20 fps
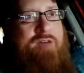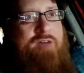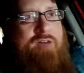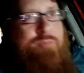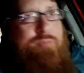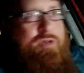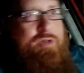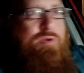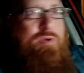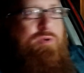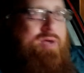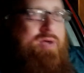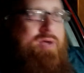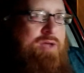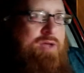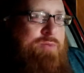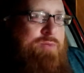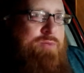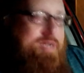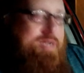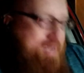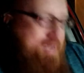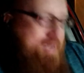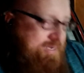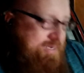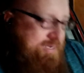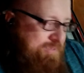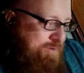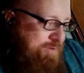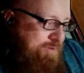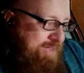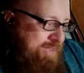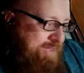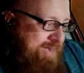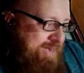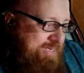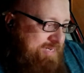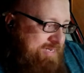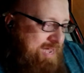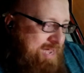pretty quick on weeknights. Really,
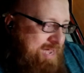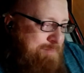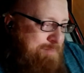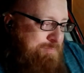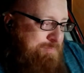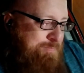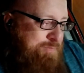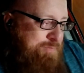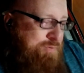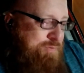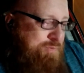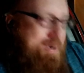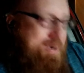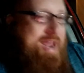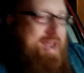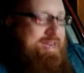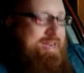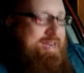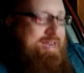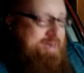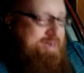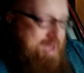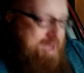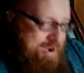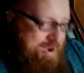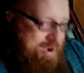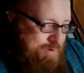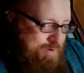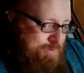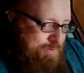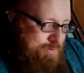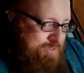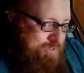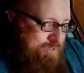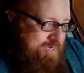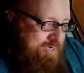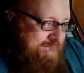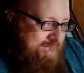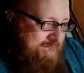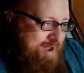anytime between 8 and 9, orders can
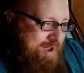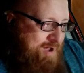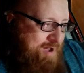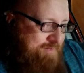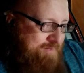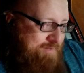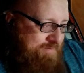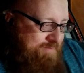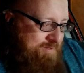die off.